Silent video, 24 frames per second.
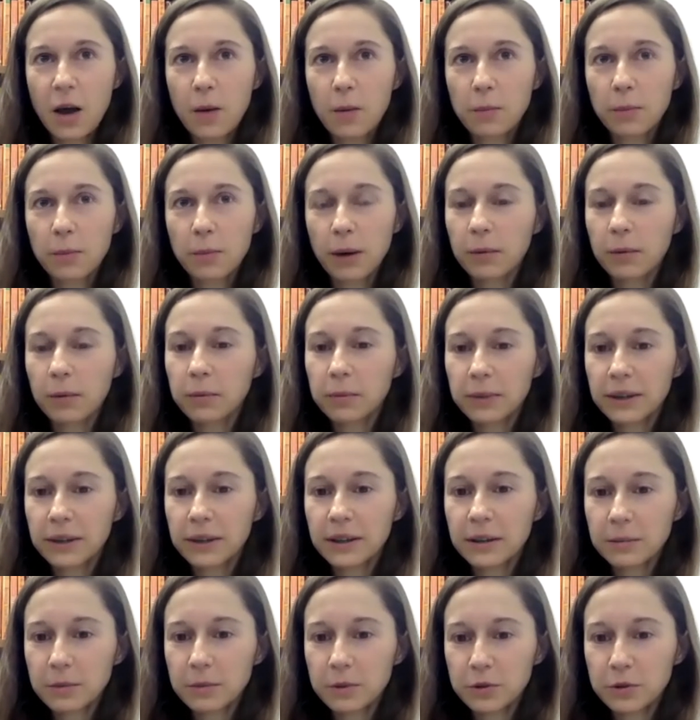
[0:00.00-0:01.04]
probably the
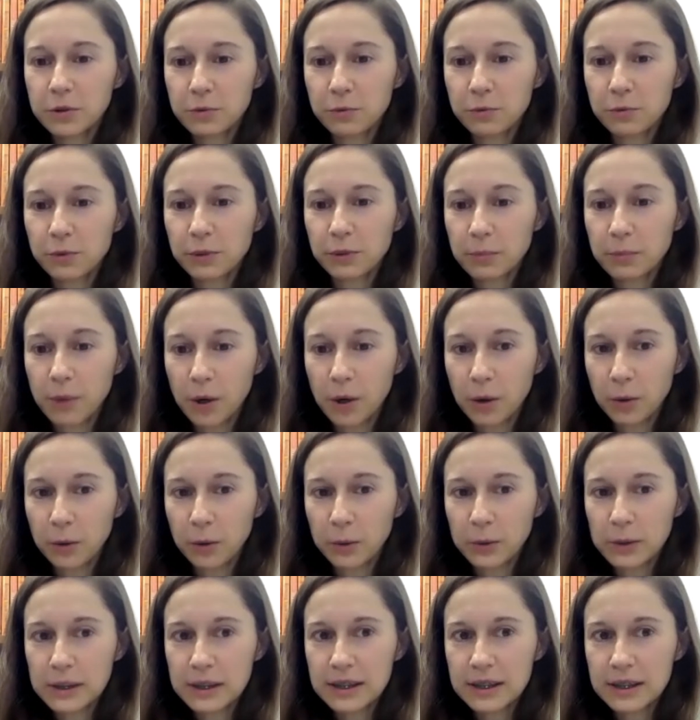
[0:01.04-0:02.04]
most remote